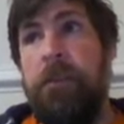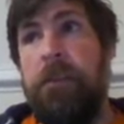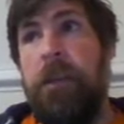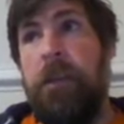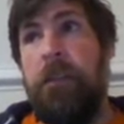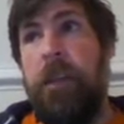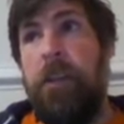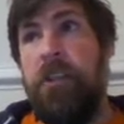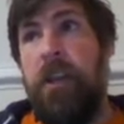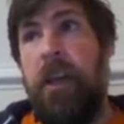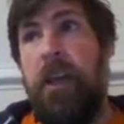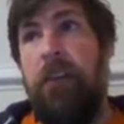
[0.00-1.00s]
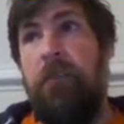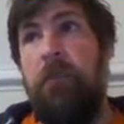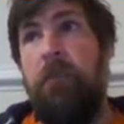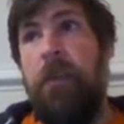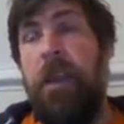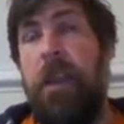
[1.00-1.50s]
in South Asia have
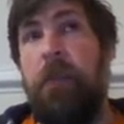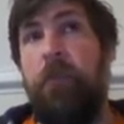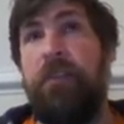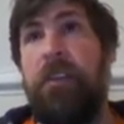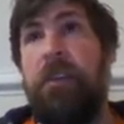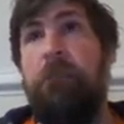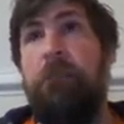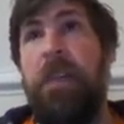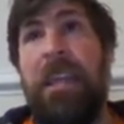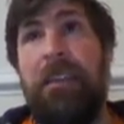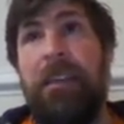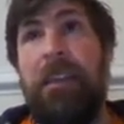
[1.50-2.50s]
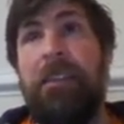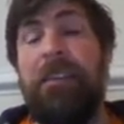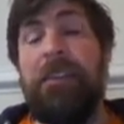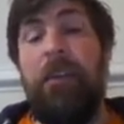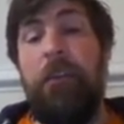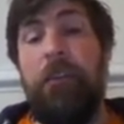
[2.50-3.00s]
been able to compete and to
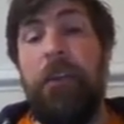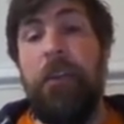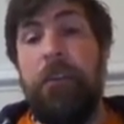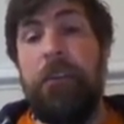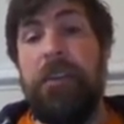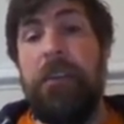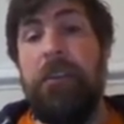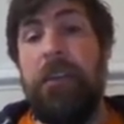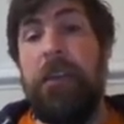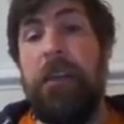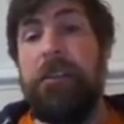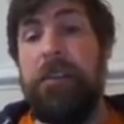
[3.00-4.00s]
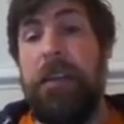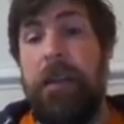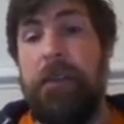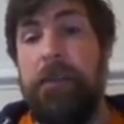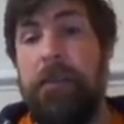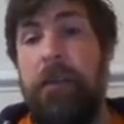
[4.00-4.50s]
sell their goods in the United
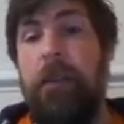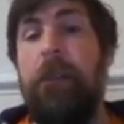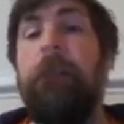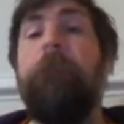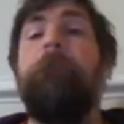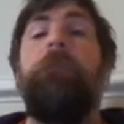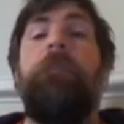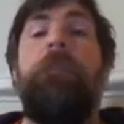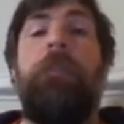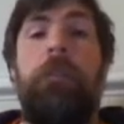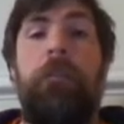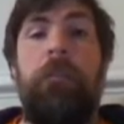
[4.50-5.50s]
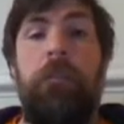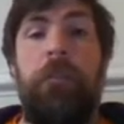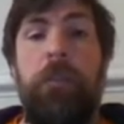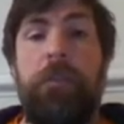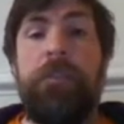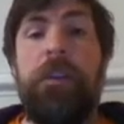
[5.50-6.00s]
States,
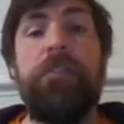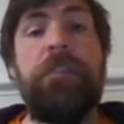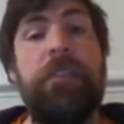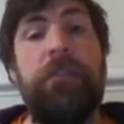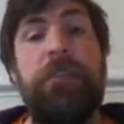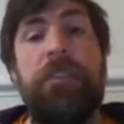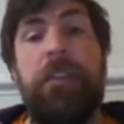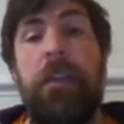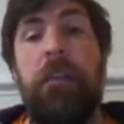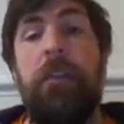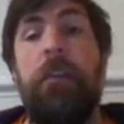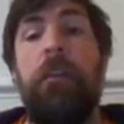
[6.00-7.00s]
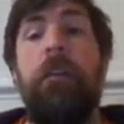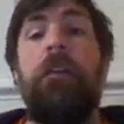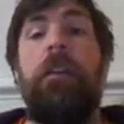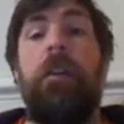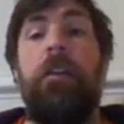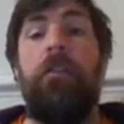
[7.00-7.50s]
those countries have seen
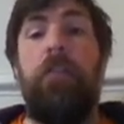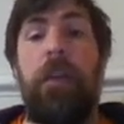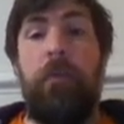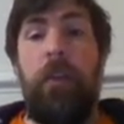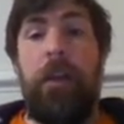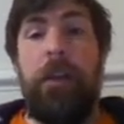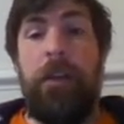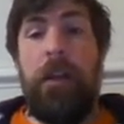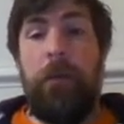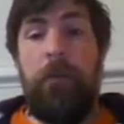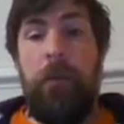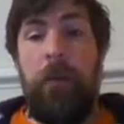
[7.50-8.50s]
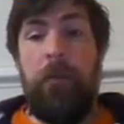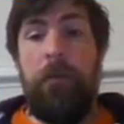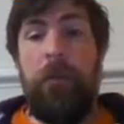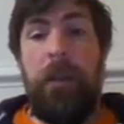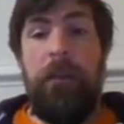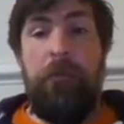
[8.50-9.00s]
incredible economic growth
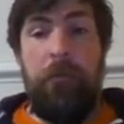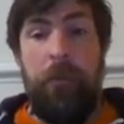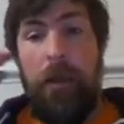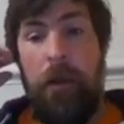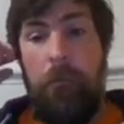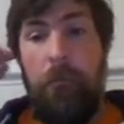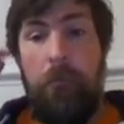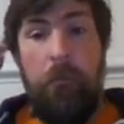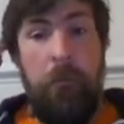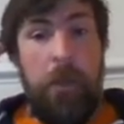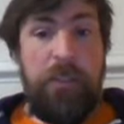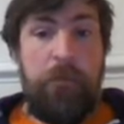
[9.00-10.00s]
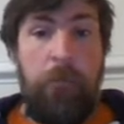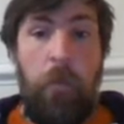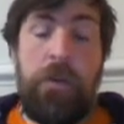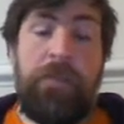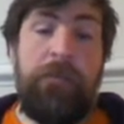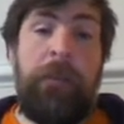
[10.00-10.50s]
and have become much
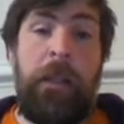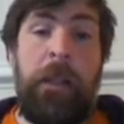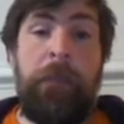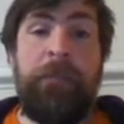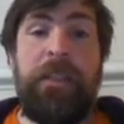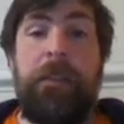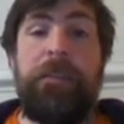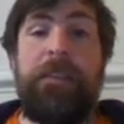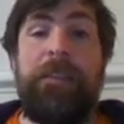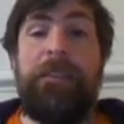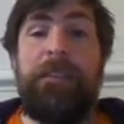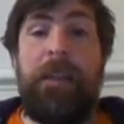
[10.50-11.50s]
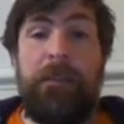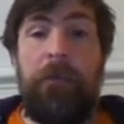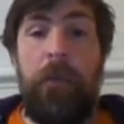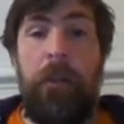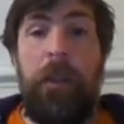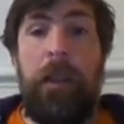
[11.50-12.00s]
more developed and
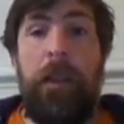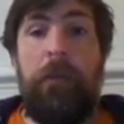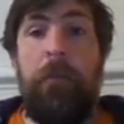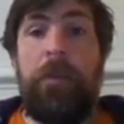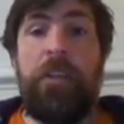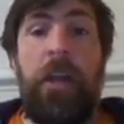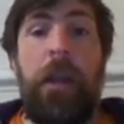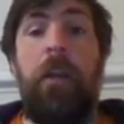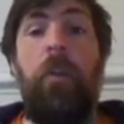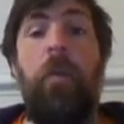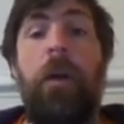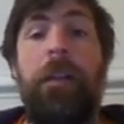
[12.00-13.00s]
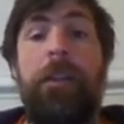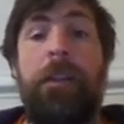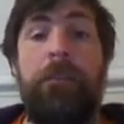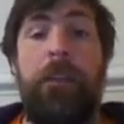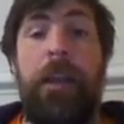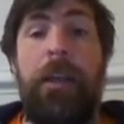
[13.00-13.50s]
successful and have a much higher quality
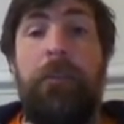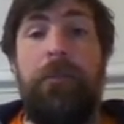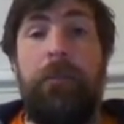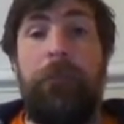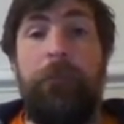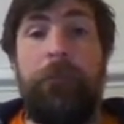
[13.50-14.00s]
of life.